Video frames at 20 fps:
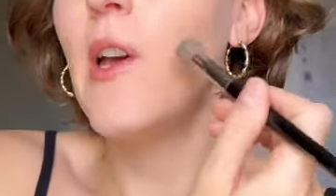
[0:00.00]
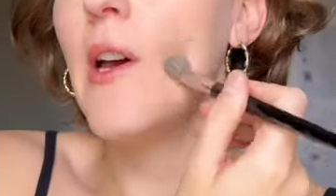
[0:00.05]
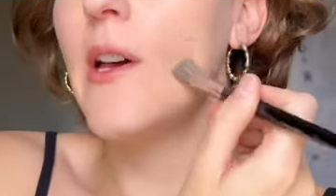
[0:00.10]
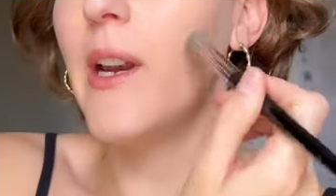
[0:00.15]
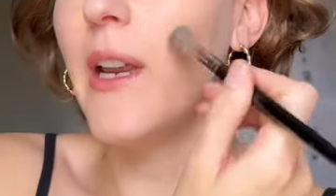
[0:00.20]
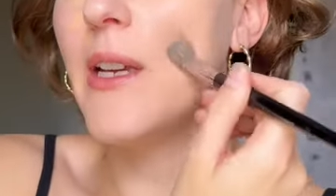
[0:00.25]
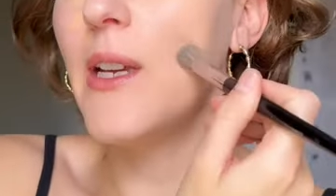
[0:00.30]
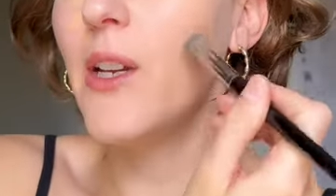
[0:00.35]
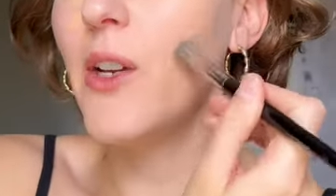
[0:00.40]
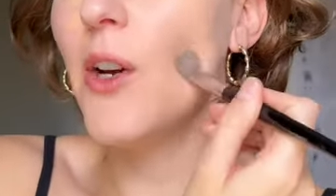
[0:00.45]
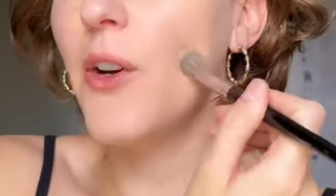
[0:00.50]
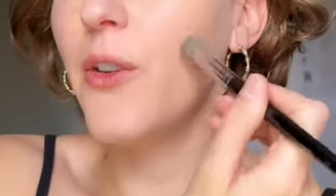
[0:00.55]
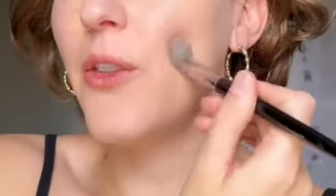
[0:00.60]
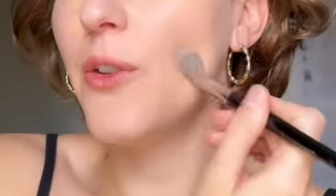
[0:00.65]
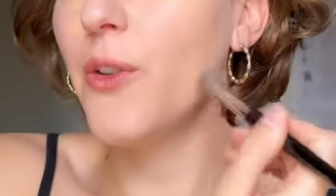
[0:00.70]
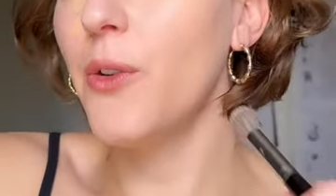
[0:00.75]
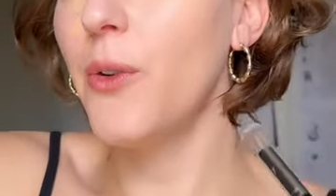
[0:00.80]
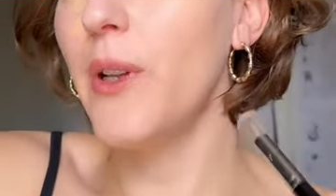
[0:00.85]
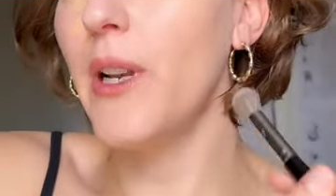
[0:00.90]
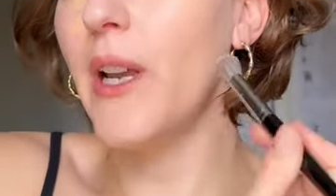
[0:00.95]
And I can go
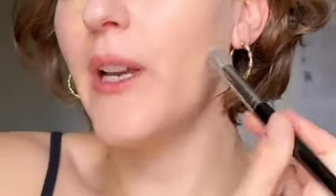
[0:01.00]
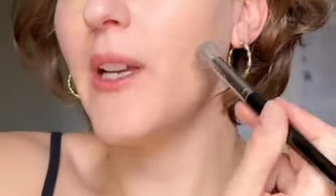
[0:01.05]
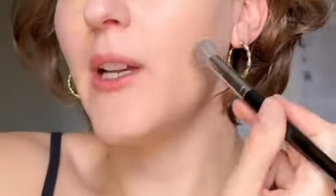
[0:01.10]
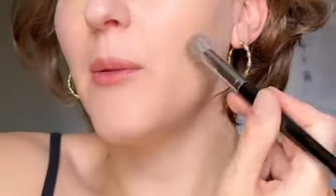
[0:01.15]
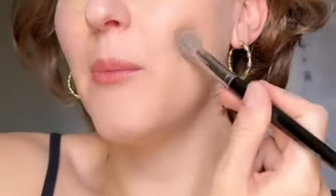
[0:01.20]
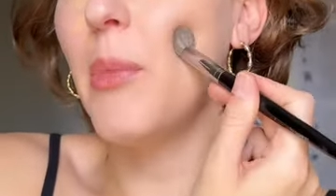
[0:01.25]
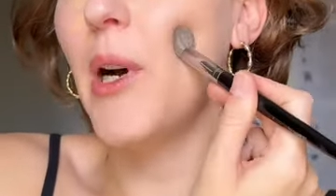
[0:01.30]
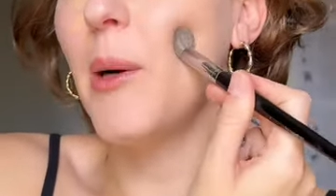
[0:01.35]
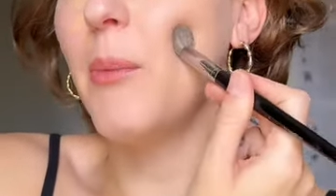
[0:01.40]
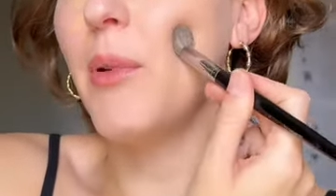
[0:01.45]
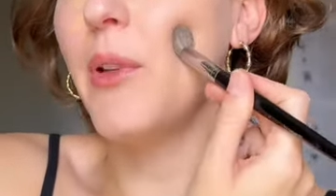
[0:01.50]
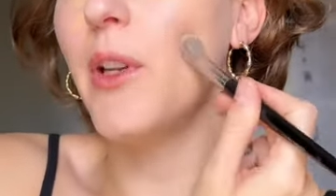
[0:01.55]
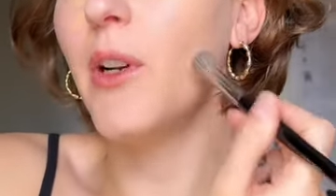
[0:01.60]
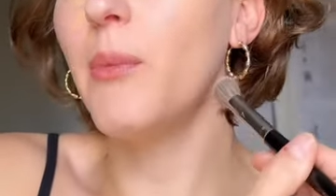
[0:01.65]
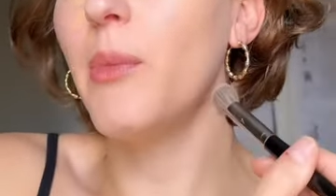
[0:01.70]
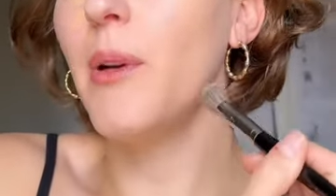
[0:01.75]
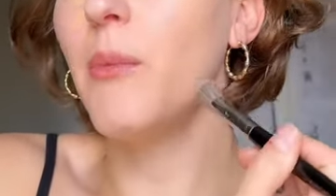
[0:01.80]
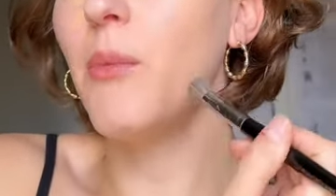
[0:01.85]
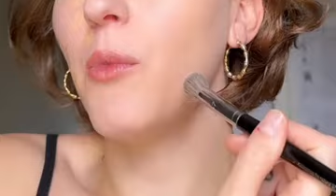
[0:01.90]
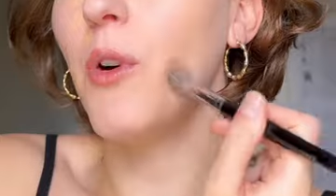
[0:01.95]
through and I can pop a
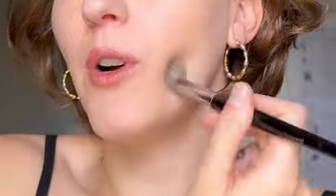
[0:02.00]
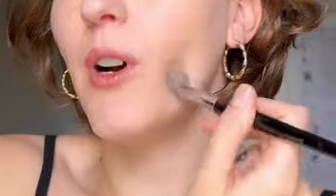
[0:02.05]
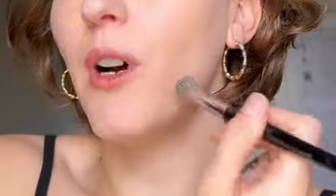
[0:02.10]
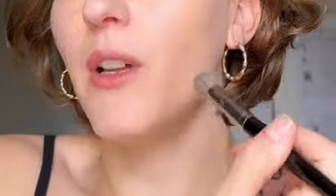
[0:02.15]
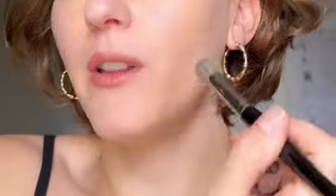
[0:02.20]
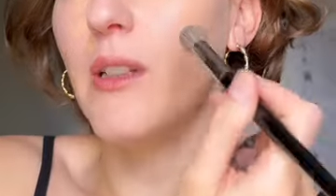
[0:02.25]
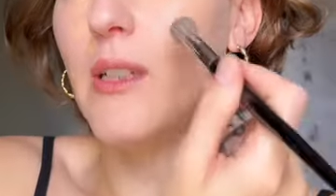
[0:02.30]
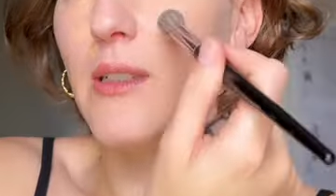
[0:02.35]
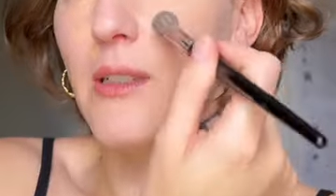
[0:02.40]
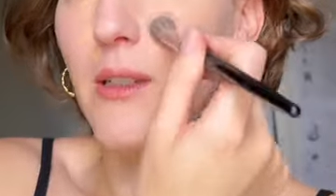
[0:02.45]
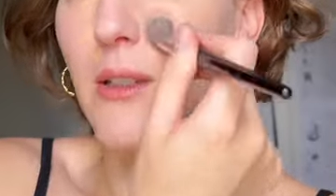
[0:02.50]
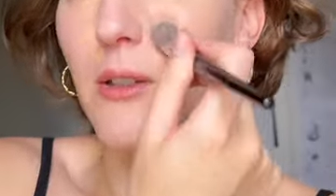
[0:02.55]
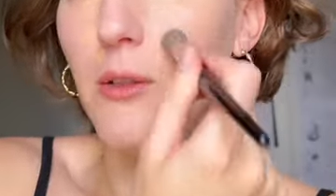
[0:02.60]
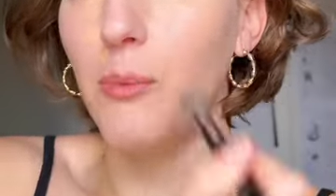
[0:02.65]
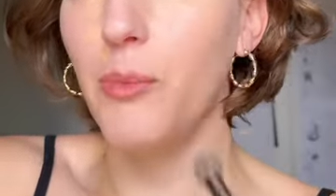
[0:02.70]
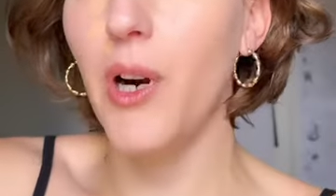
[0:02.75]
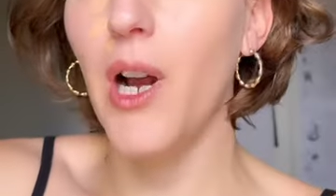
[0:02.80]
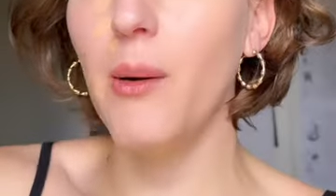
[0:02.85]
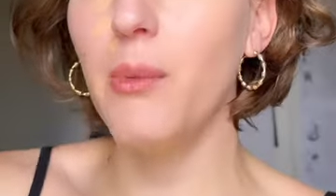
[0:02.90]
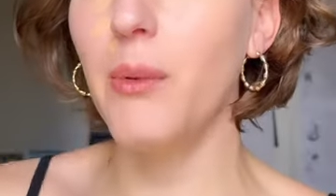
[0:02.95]
little bit more on these little
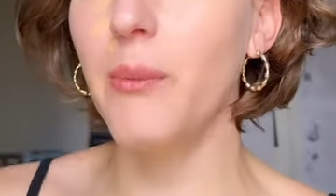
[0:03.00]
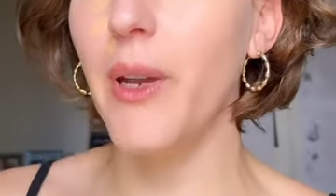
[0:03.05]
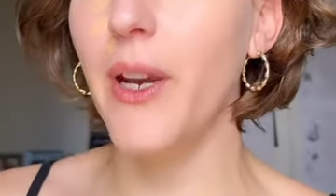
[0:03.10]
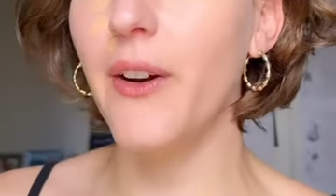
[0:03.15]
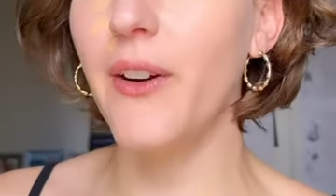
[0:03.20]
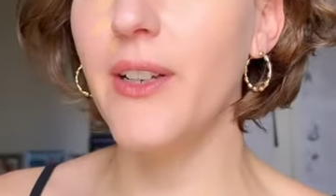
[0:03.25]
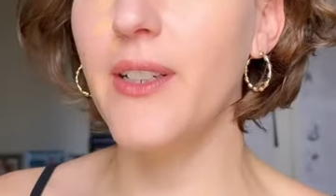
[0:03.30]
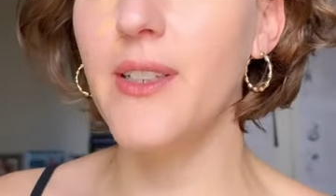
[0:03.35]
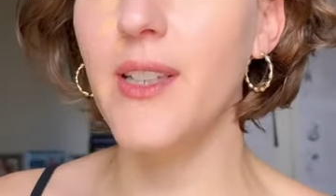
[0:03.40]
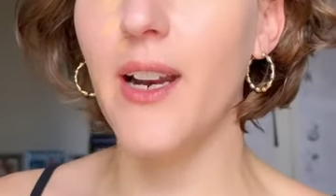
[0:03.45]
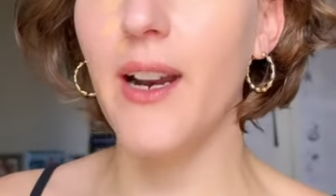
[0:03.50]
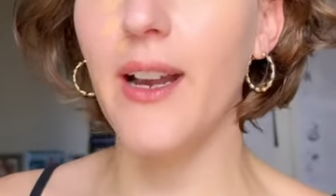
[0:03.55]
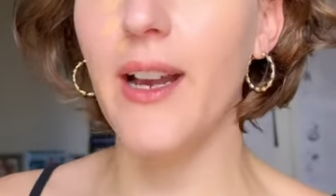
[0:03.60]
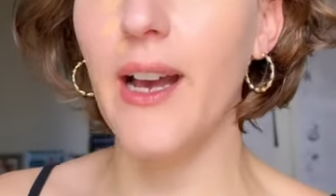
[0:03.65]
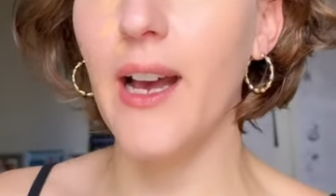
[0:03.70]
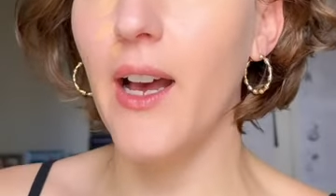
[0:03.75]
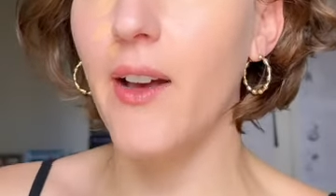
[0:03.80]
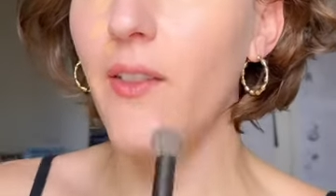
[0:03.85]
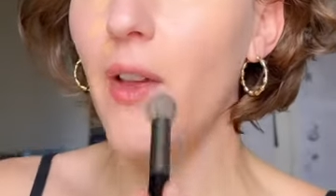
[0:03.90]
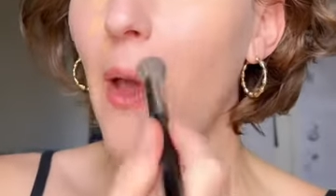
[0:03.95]
problem areas that I
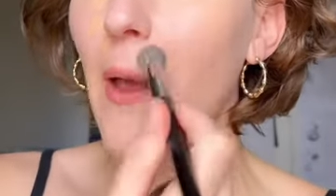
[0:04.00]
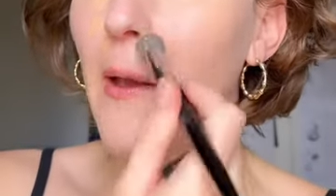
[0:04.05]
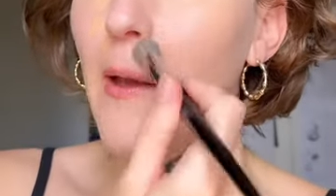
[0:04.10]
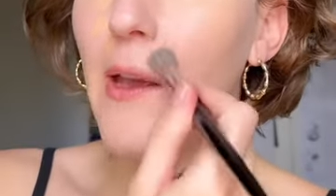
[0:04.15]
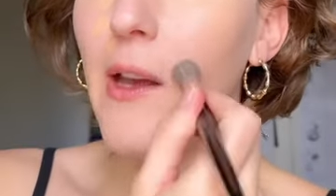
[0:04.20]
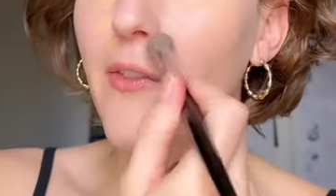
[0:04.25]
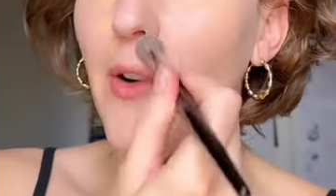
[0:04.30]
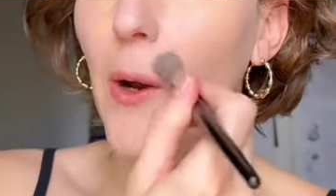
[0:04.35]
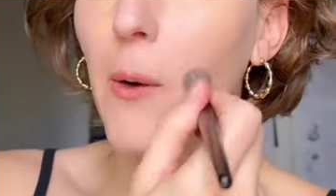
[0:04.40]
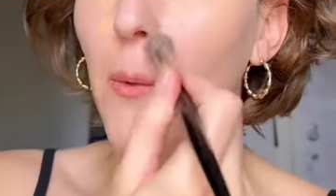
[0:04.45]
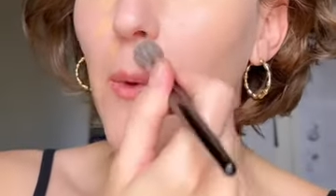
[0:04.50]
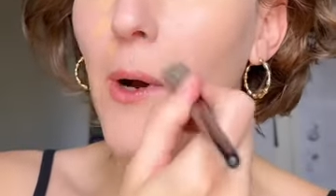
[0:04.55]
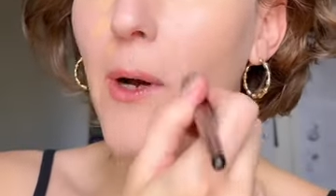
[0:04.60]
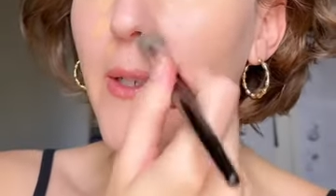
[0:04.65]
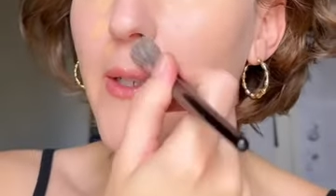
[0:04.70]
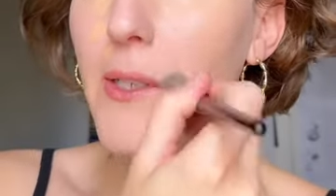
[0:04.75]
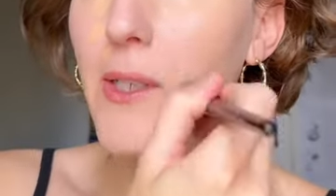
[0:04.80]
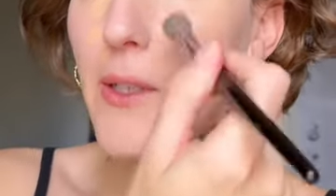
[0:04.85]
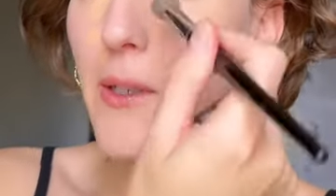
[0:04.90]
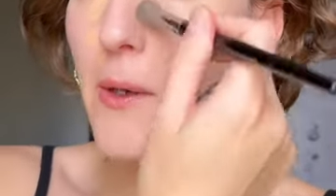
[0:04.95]
have if I
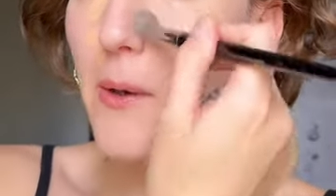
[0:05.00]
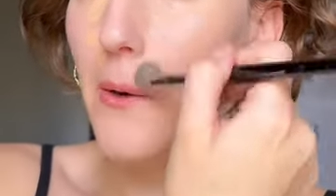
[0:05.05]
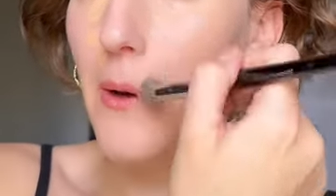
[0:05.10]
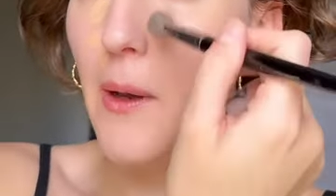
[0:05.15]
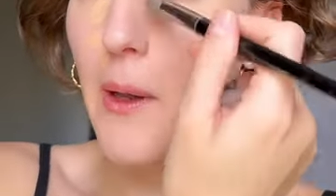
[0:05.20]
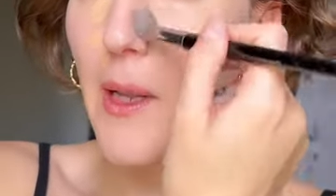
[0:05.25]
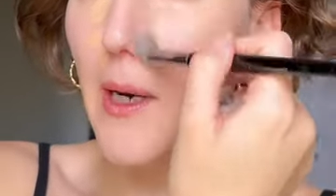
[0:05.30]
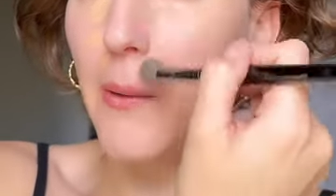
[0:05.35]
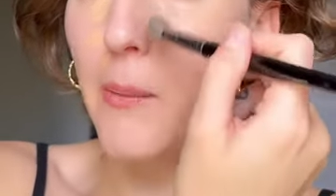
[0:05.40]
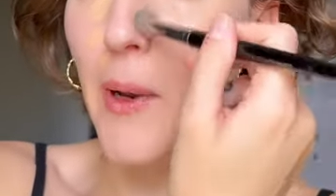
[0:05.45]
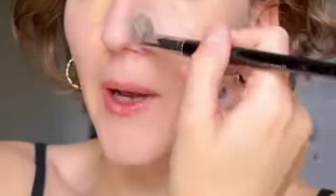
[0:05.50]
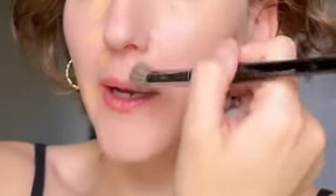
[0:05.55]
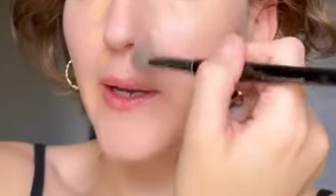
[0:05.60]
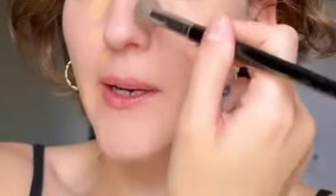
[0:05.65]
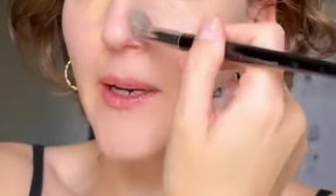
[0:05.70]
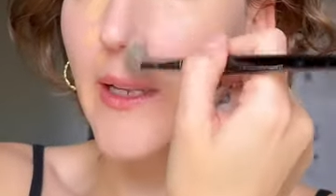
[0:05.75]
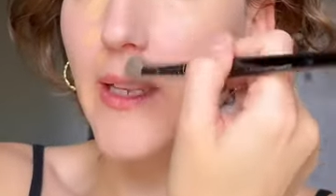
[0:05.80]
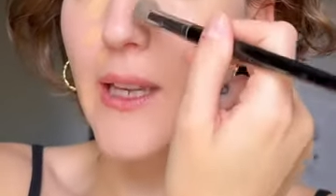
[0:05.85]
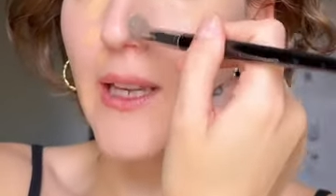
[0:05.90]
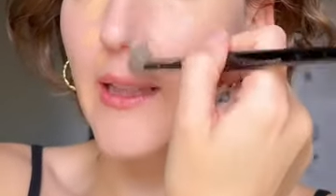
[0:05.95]
want to, and I'm not
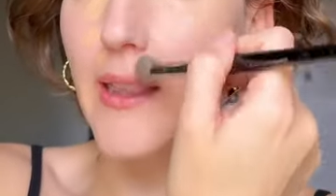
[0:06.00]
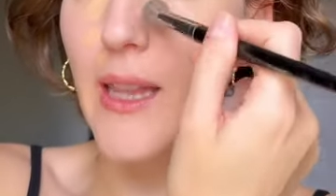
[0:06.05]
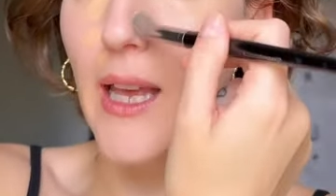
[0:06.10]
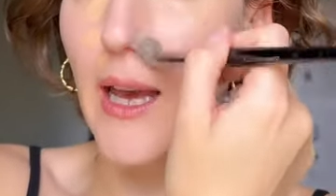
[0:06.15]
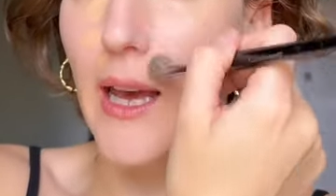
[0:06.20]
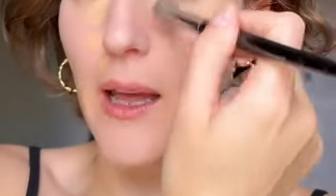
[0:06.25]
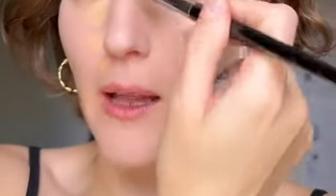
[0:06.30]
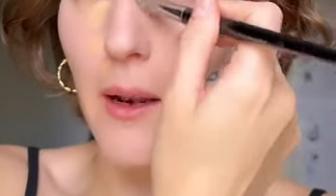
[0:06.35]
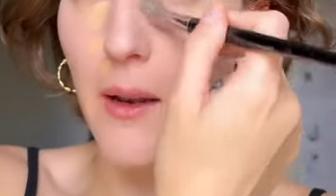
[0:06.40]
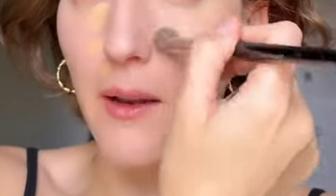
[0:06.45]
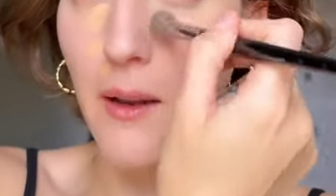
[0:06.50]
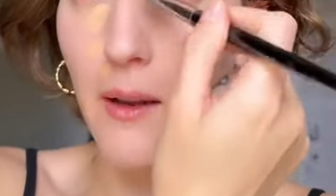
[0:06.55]
going to get that